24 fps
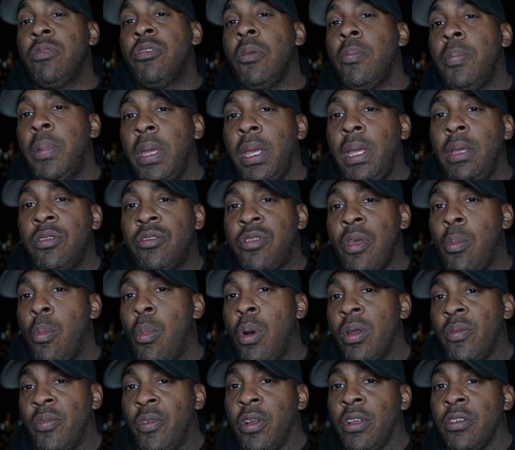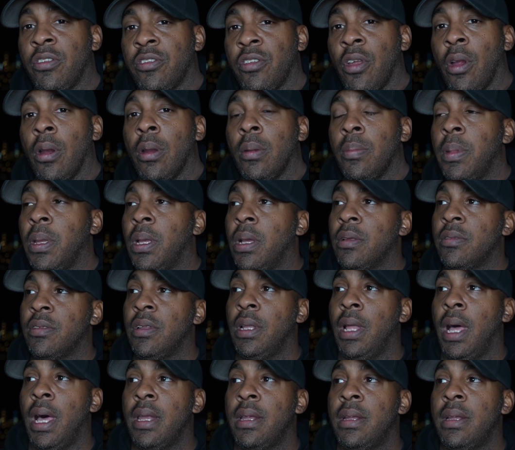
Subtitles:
to be somewhat of a concern because a lot